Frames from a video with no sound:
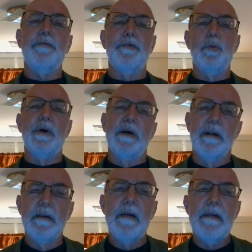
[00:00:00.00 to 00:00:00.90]
if you will.
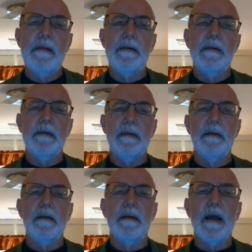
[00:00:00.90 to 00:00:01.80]

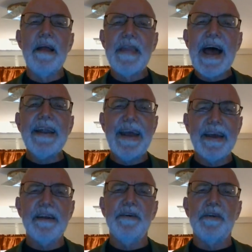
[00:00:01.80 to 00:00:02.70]
And that
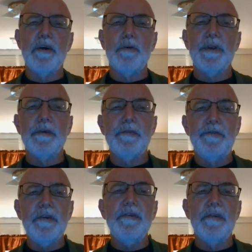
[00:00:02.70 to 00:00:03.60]
antidote is
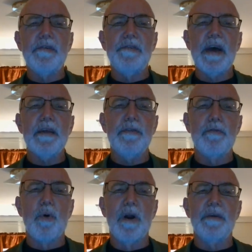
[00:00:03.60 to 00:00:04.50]
Jesus' death
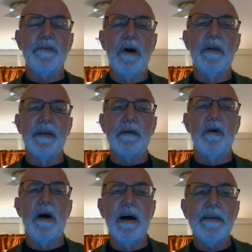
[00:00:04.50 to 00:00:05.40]
for us on the
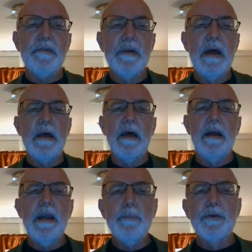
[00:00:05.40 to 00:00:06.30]
cross.
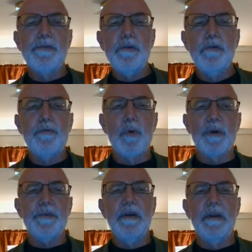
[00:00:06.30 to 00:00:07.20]
Hebrews
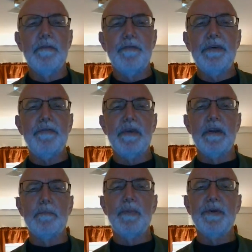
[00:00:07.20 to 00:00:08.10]
2:14 and
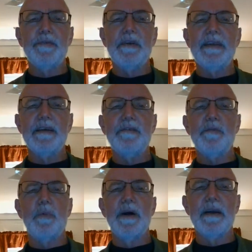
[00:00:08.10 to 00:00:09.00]
15 puts it this
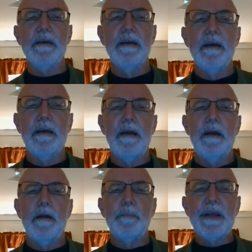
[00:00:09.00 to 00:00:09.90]
way.
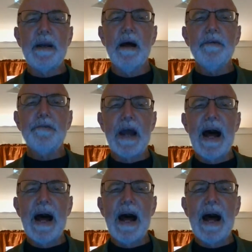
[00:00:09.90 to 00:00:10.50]
Because